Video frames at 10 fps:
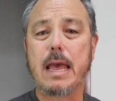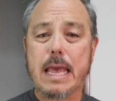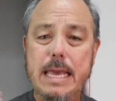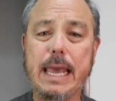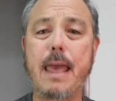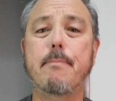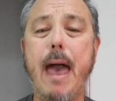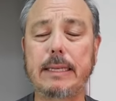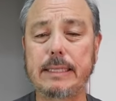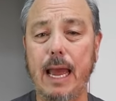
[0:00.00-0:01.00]
He came
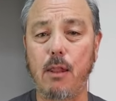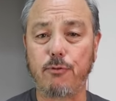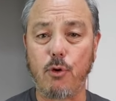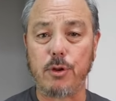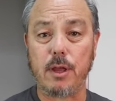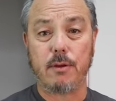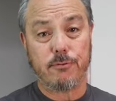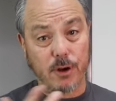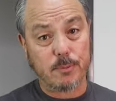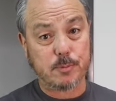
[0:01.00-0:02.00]
back to California
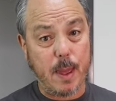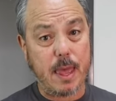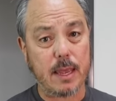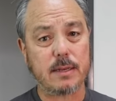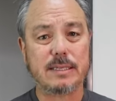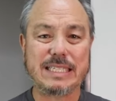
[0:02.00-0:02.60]
from Spain